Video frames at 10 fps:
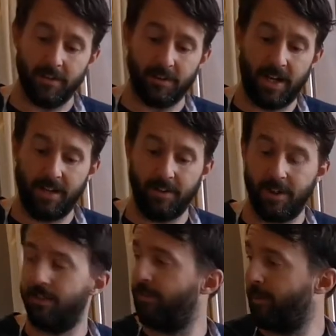So that's
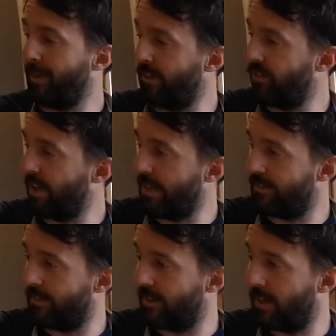your fermented
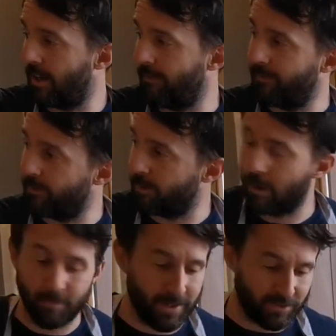chilies, or
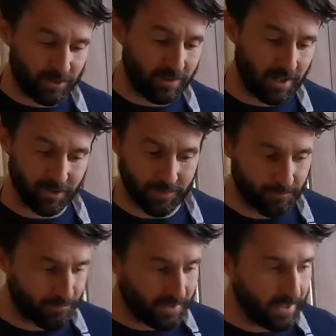homemade Sriracha.
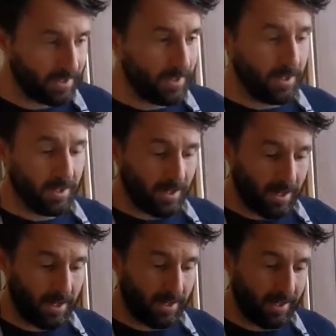
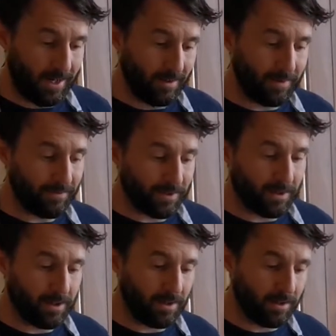Here we've
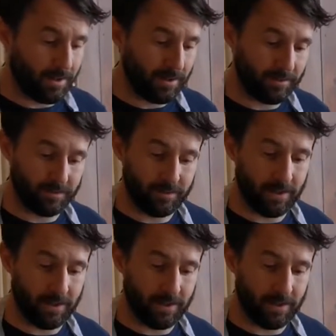got